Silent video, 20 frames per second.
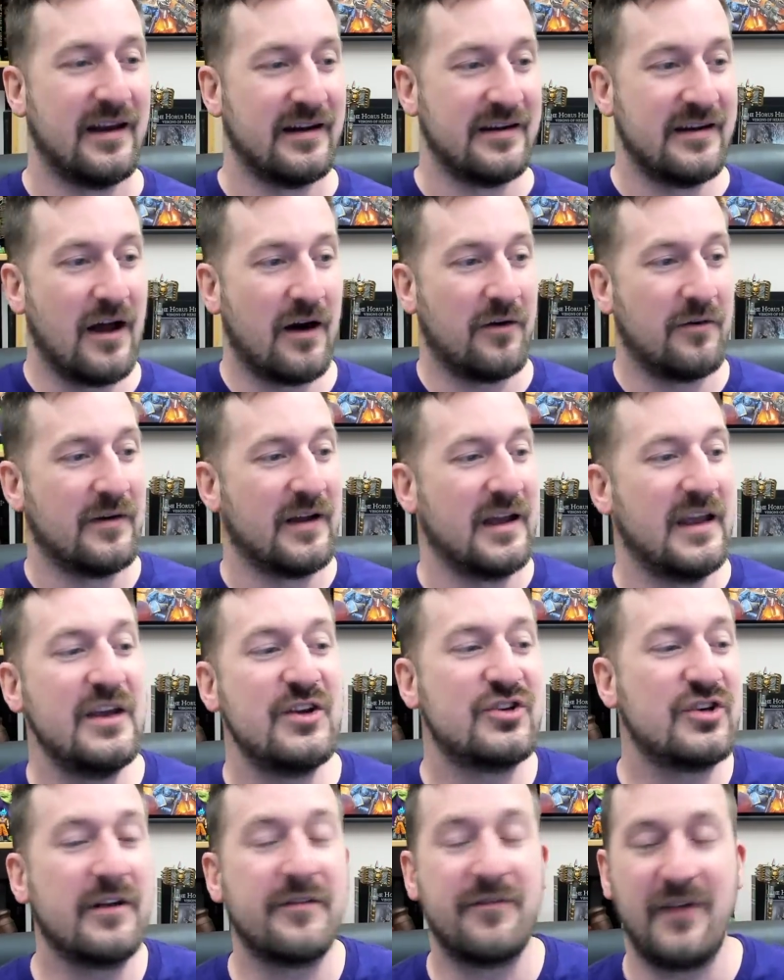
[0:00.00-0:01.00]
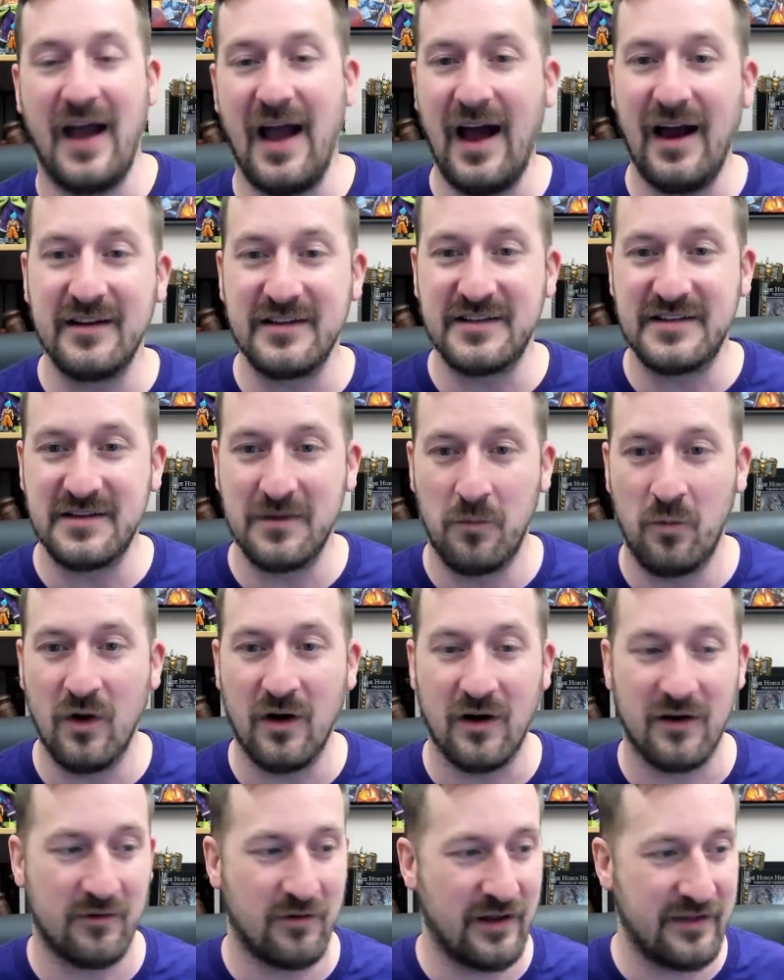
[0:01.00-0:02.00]
Now, he should have added some
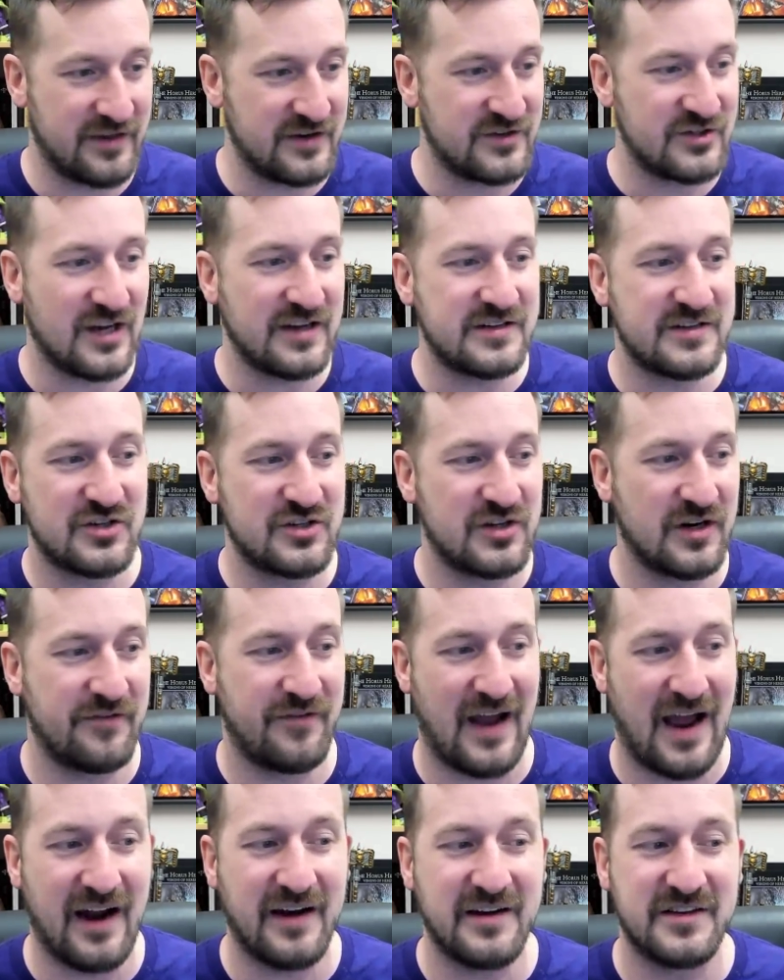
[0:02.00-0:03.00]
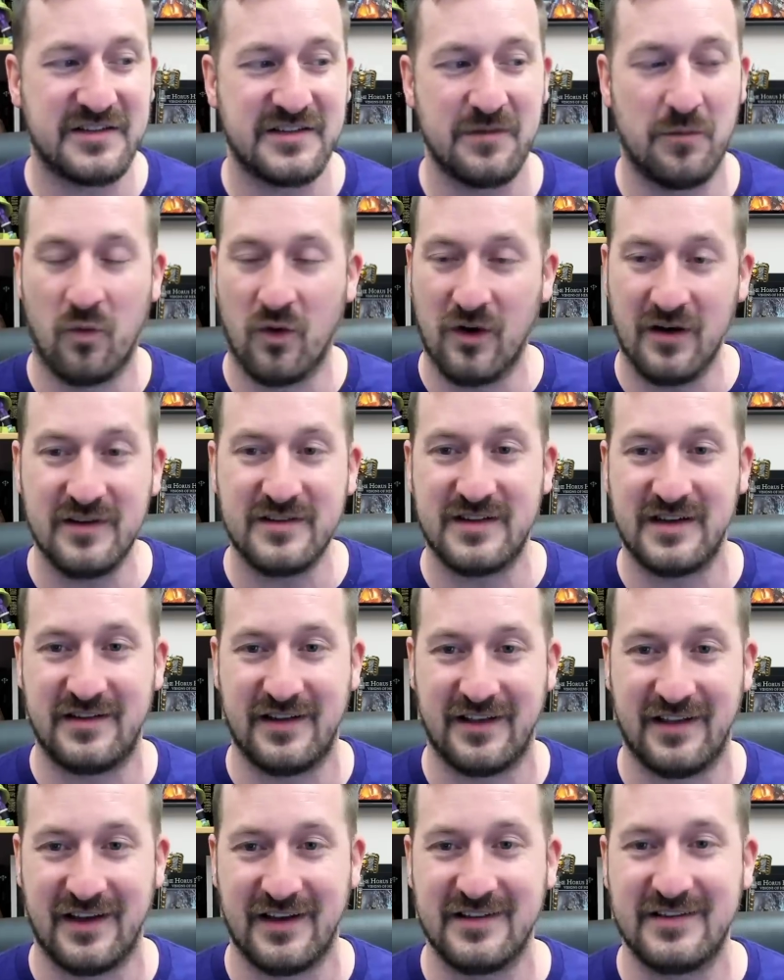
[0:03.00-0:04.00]
words, the justice should have added some words
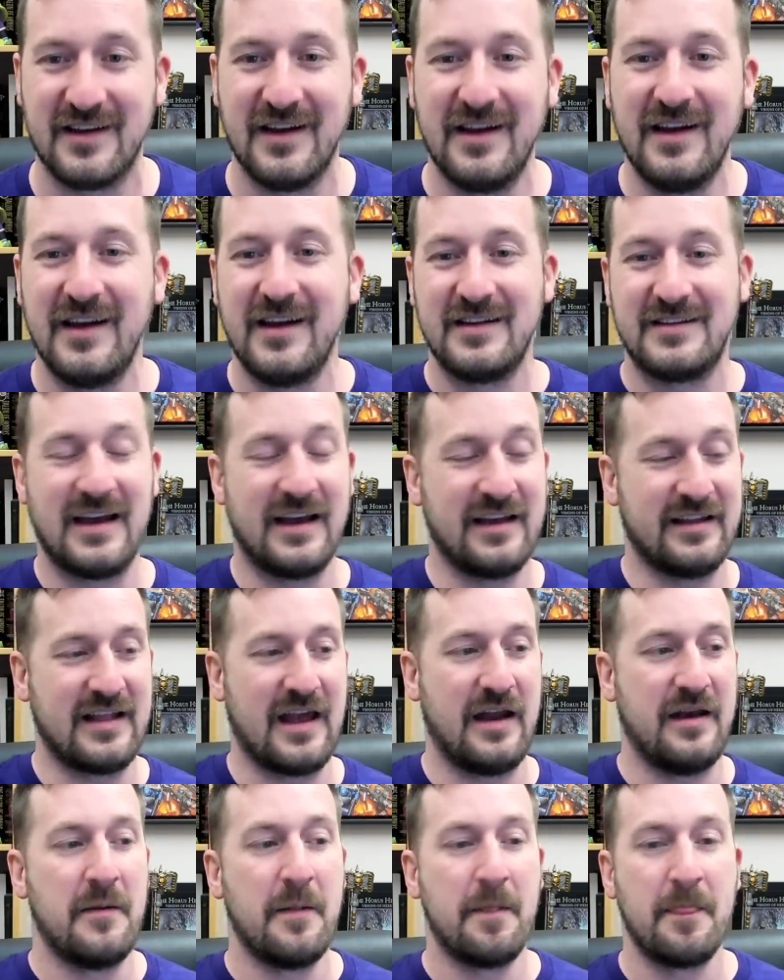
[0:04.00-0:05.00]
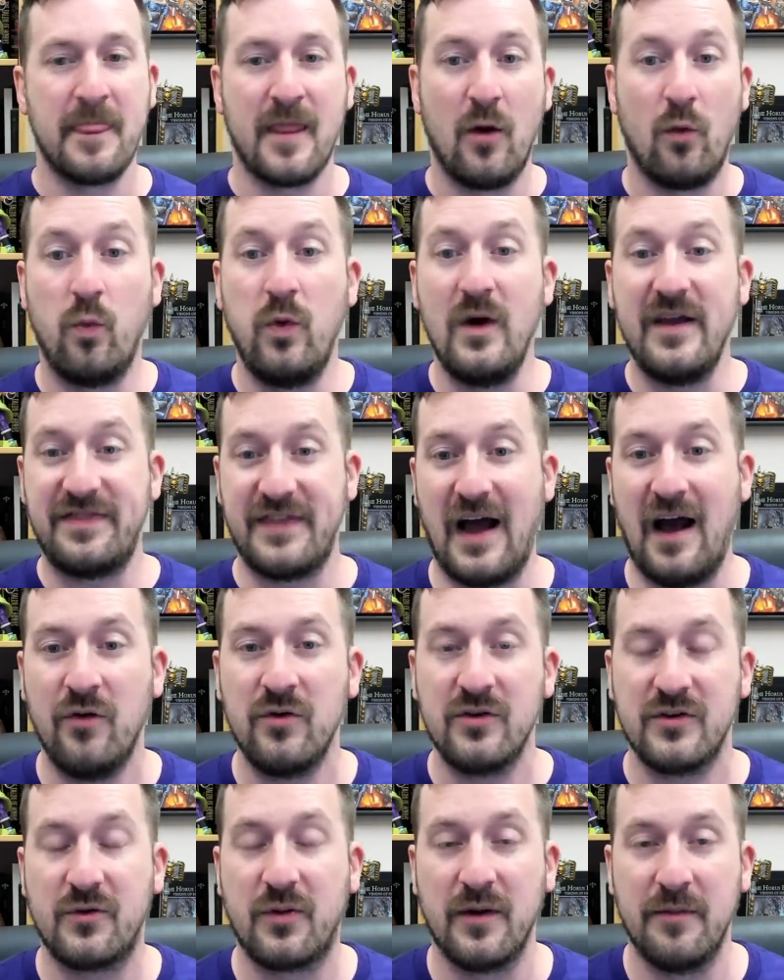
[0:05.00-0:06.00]
into this, saying that
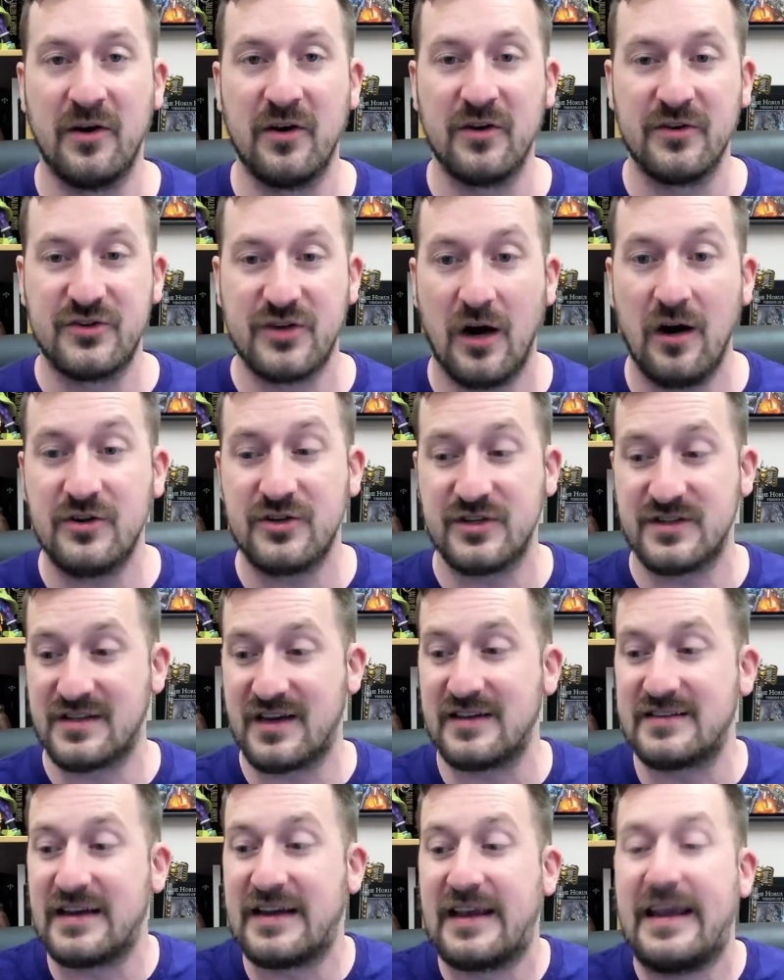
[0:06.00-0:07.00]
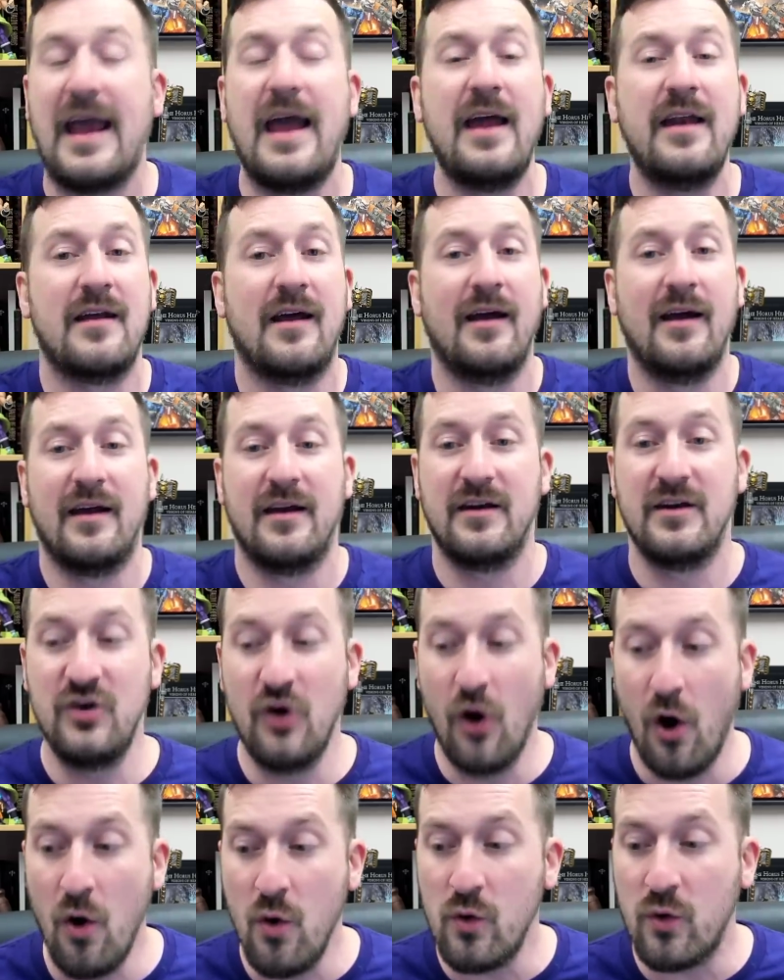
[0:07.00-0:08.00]
without criminal charges, because again,
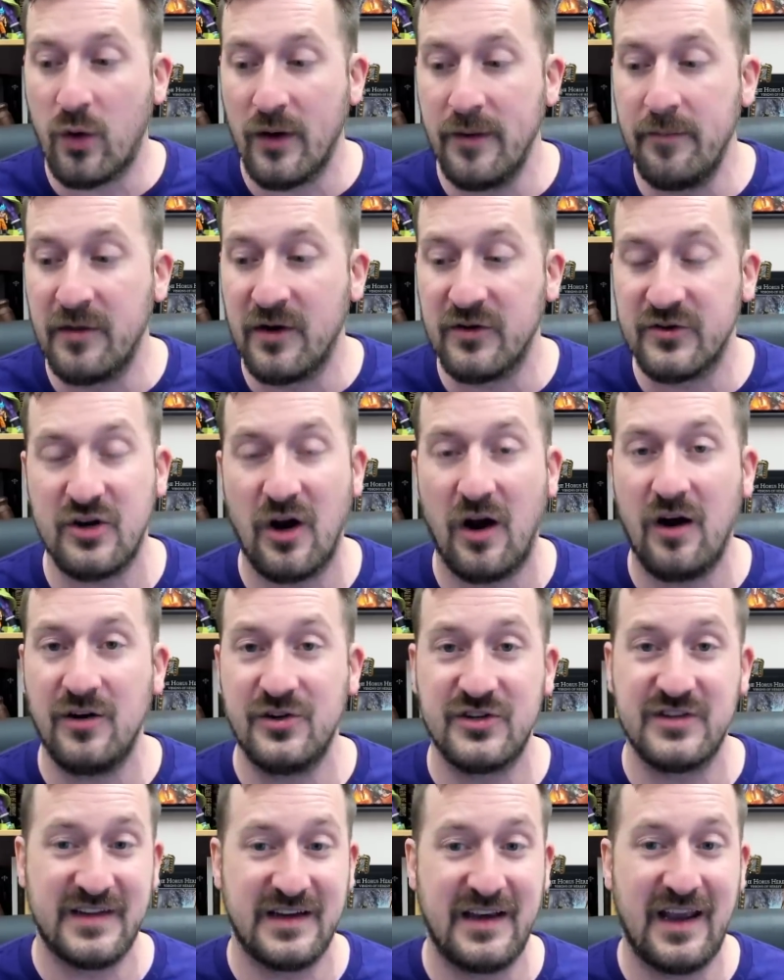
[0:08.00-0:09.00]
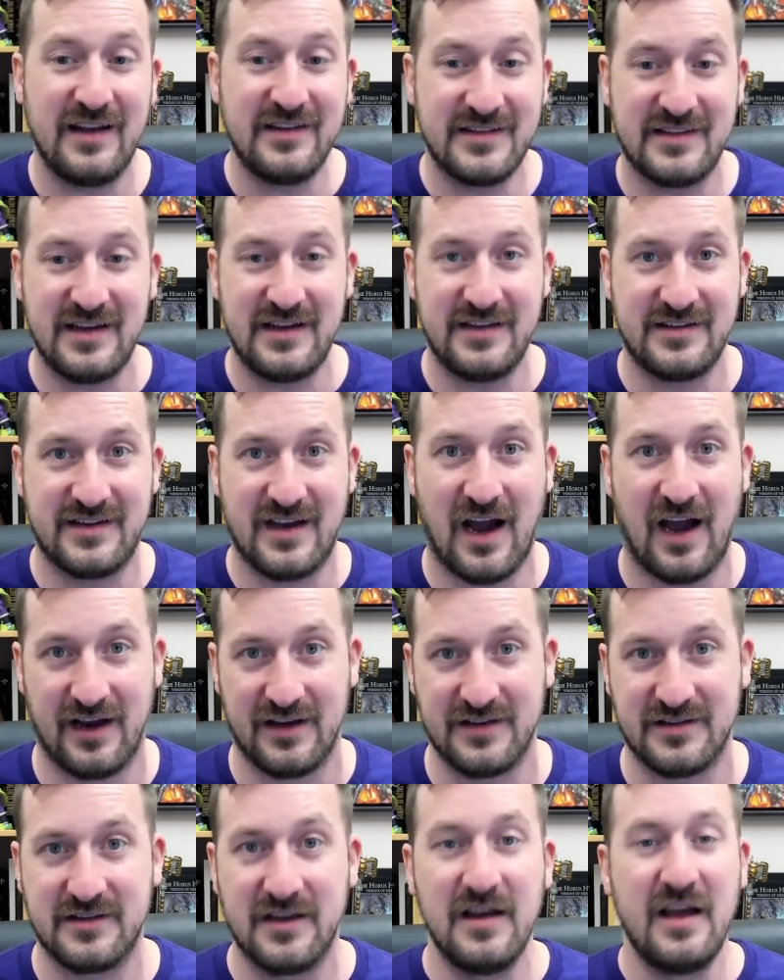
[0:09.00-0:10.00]
no criminal charges against these
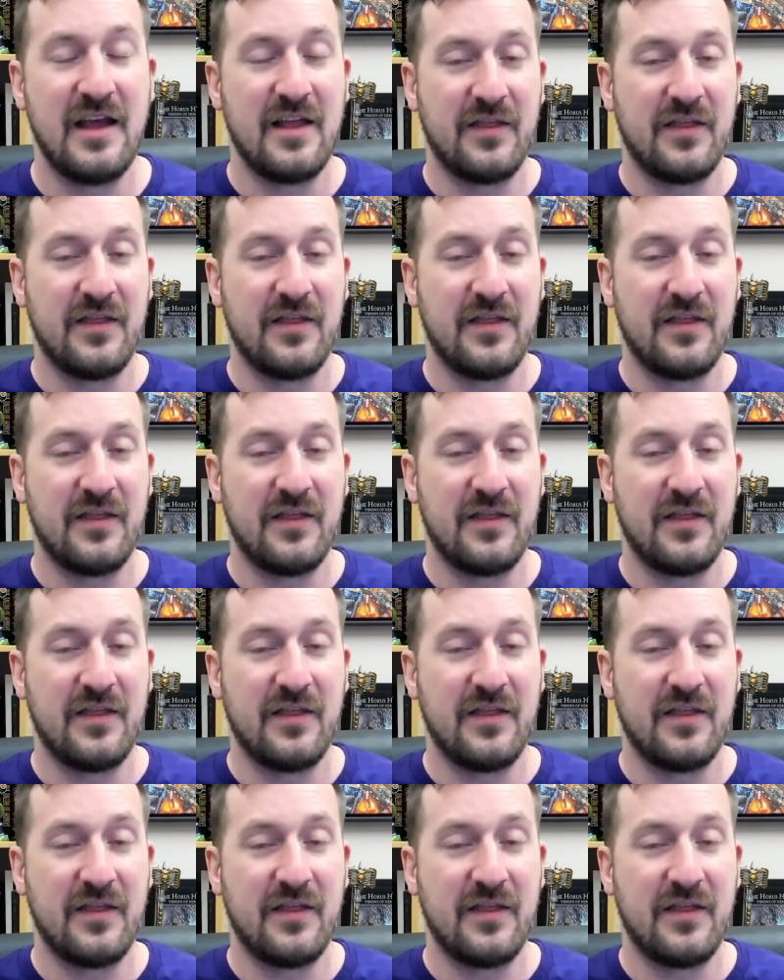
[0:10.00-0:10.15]
guys.